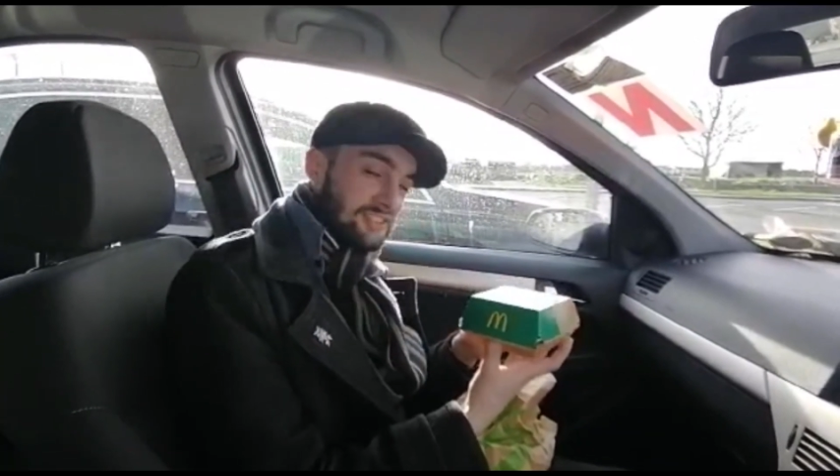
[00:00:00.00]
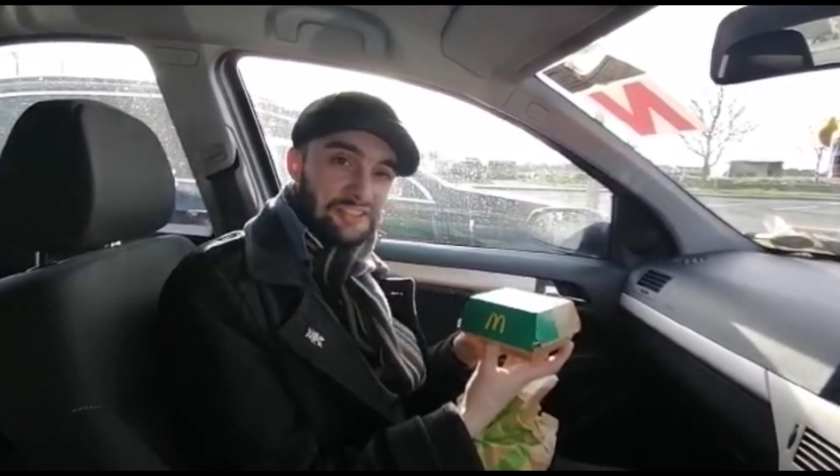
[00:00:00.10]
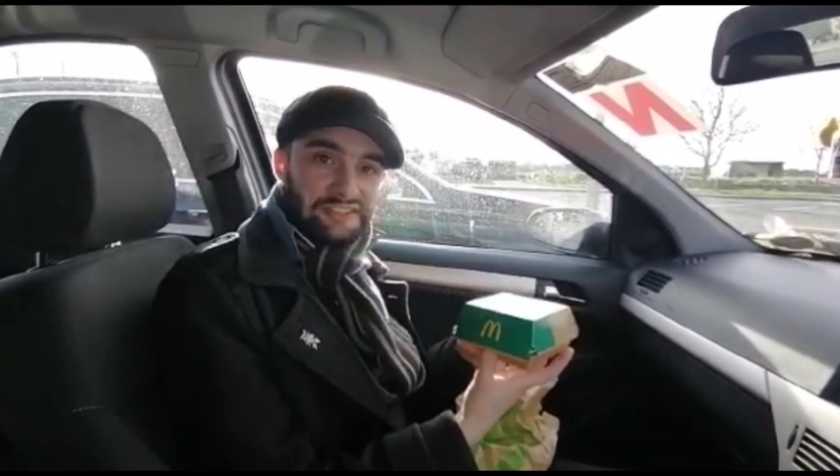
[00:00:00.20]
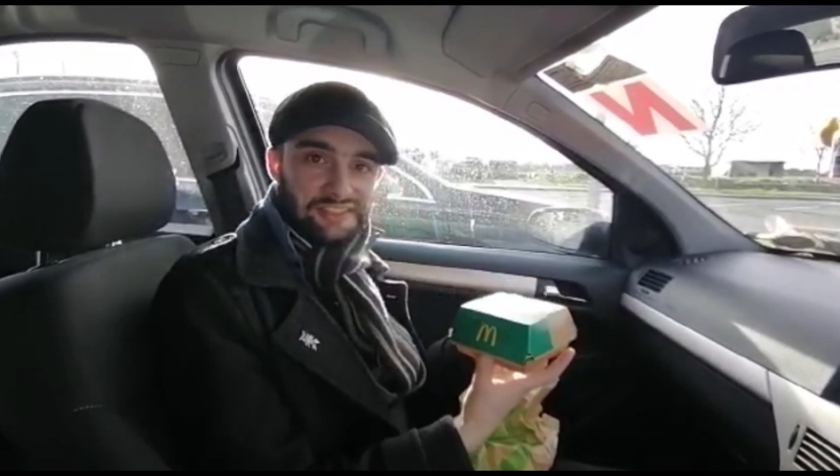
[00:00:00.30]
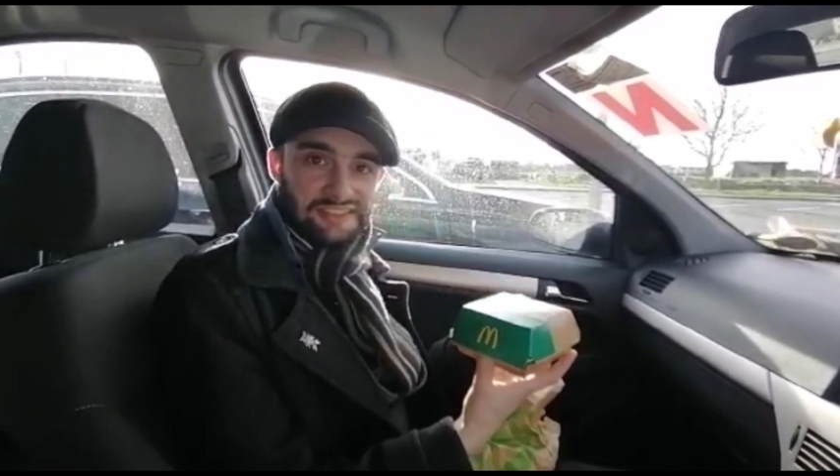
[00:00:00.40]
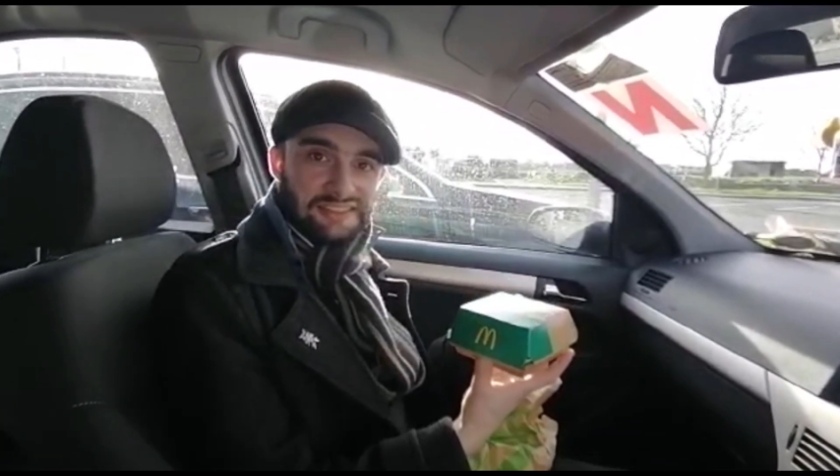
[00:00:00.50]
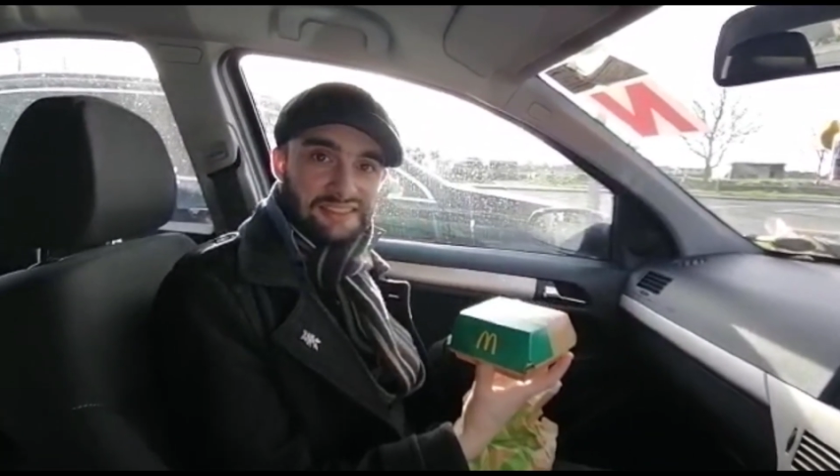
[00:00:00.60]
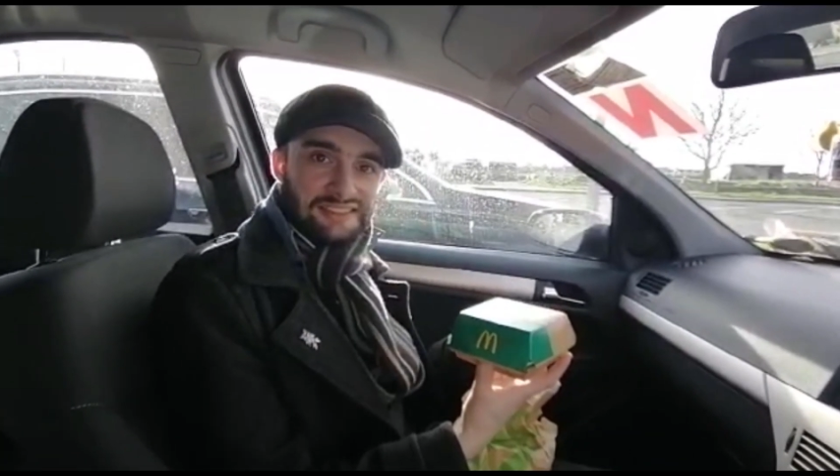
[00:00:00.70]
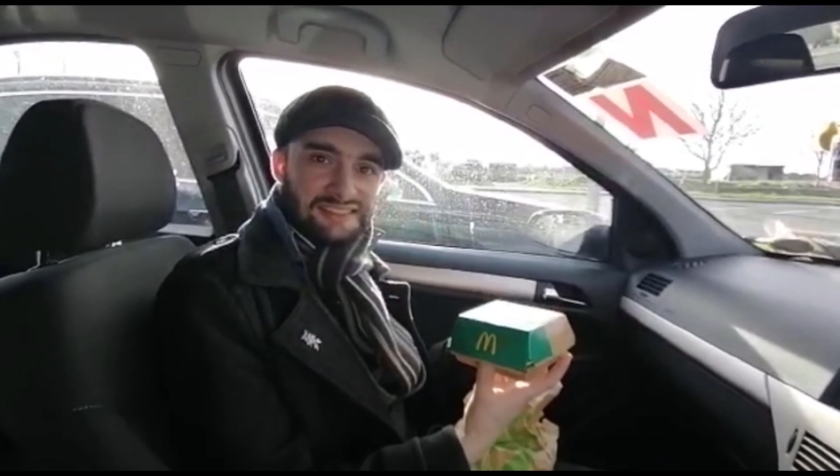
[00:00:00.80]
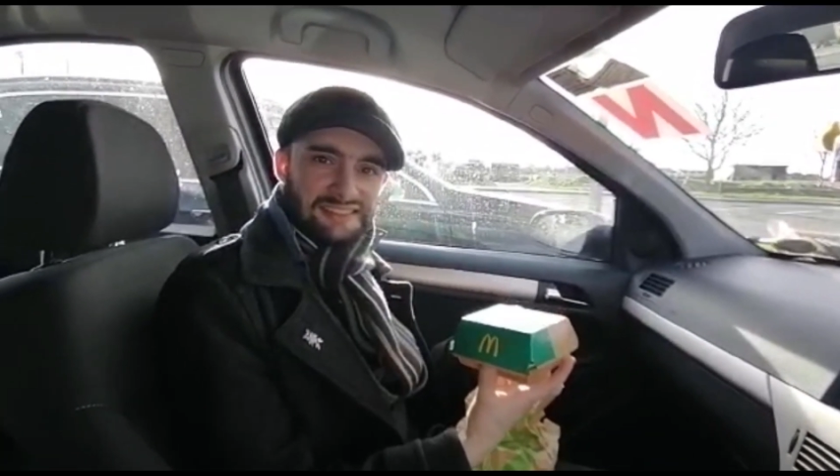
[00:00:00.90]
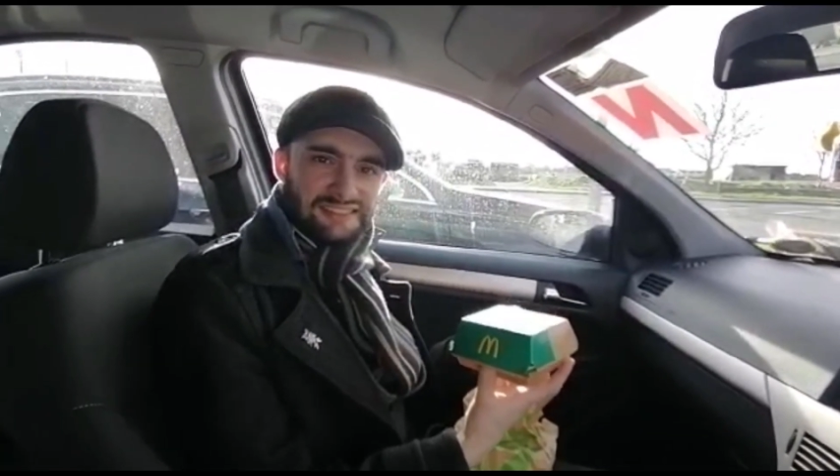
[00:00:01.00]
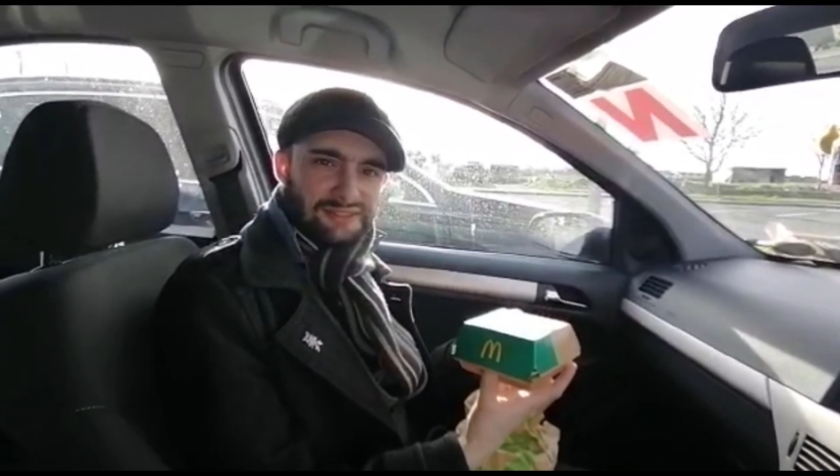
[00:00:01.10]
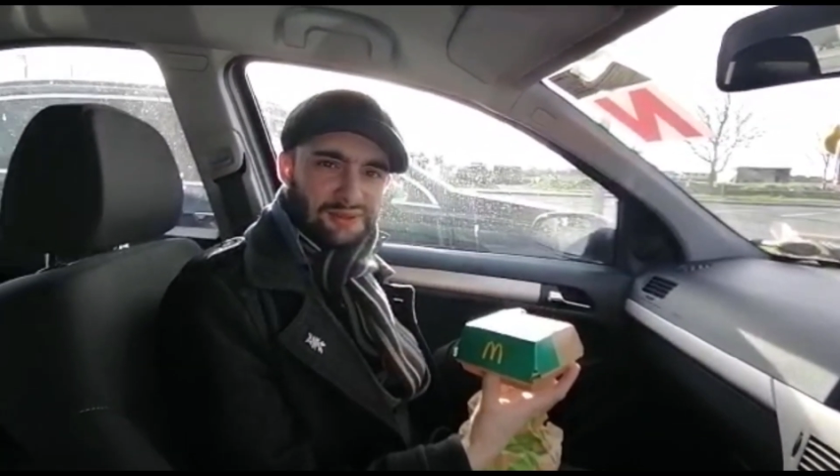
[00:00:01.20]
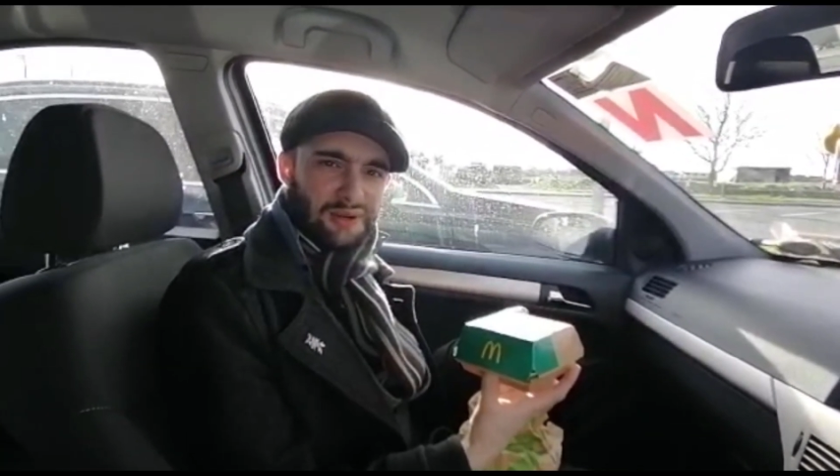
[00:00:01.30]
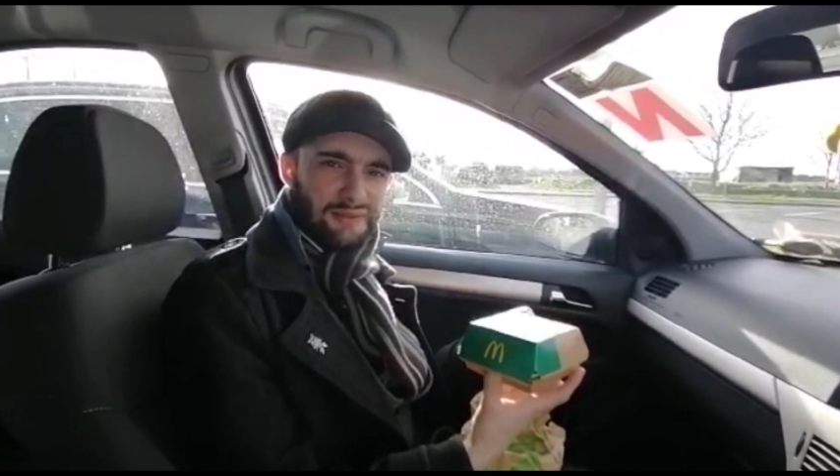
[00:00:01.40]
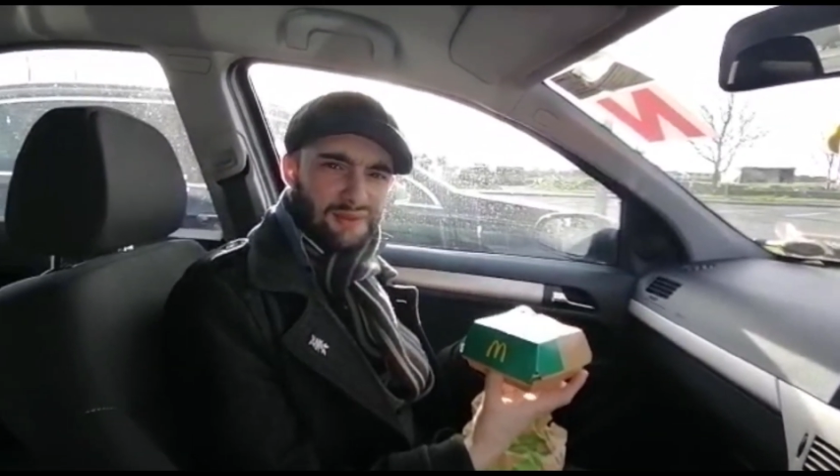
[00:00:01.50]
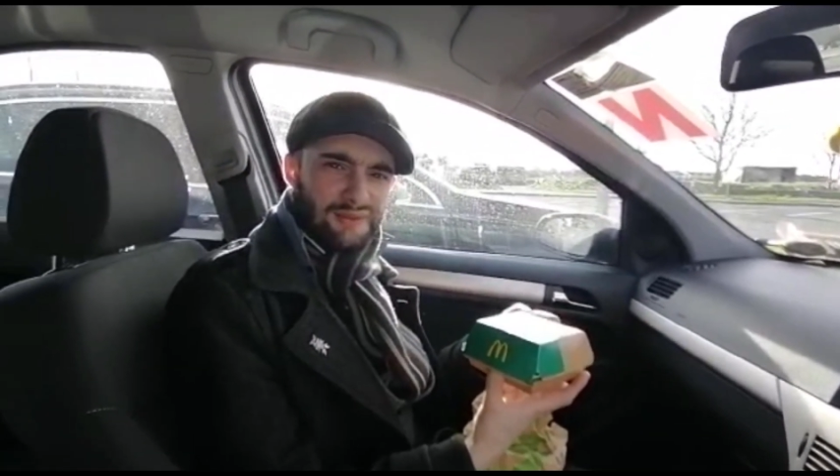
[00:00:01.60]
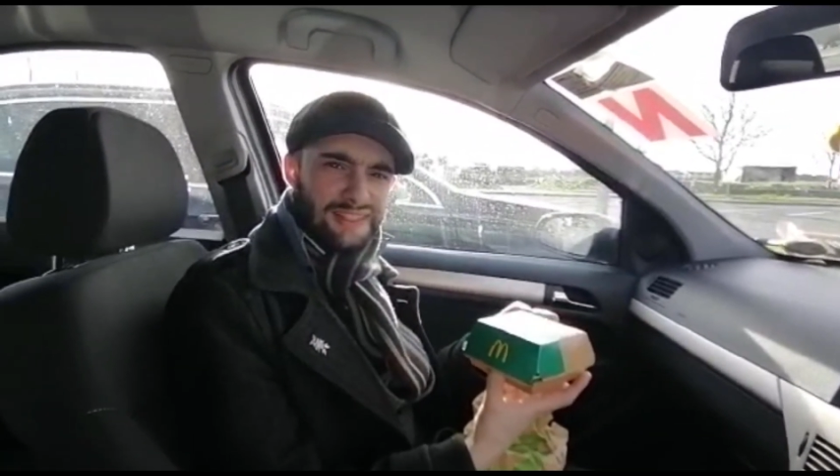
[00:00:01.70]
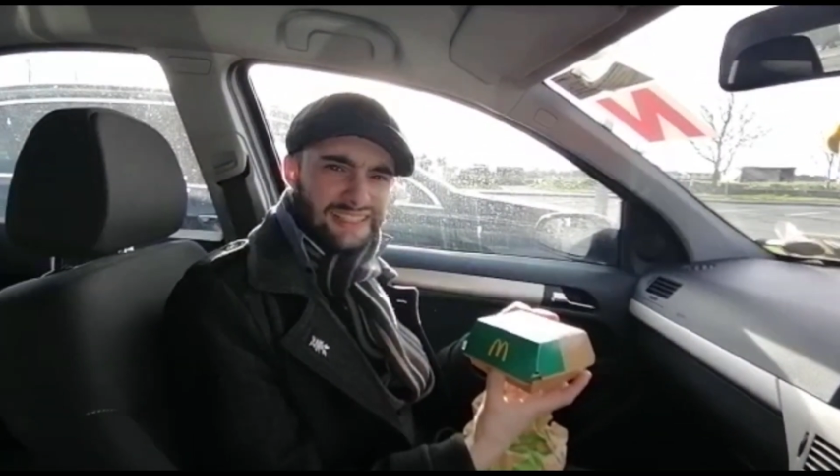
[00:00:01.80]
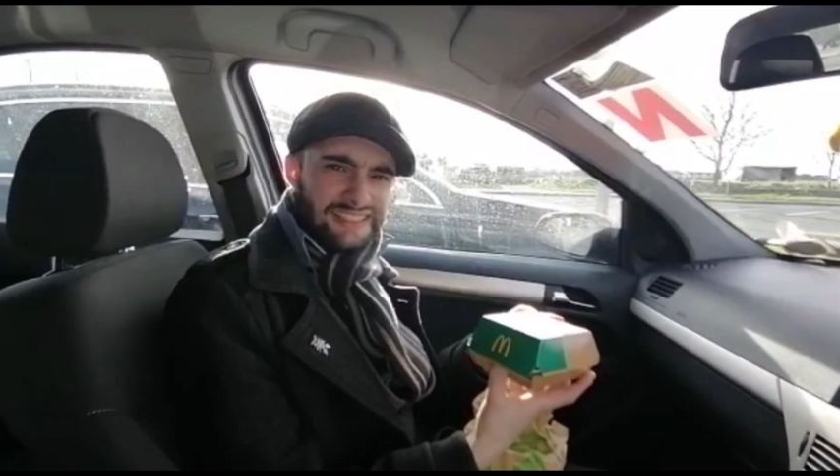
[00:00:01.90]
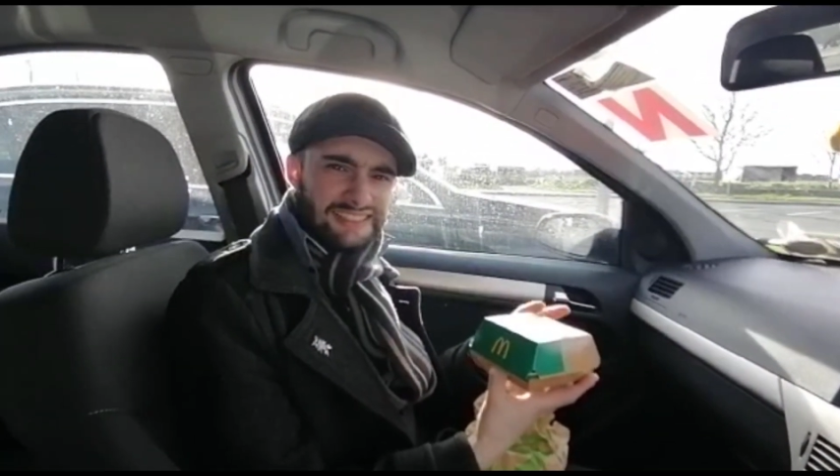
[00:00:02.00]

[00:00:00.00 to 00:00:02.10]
Society. It's not great for a vegan,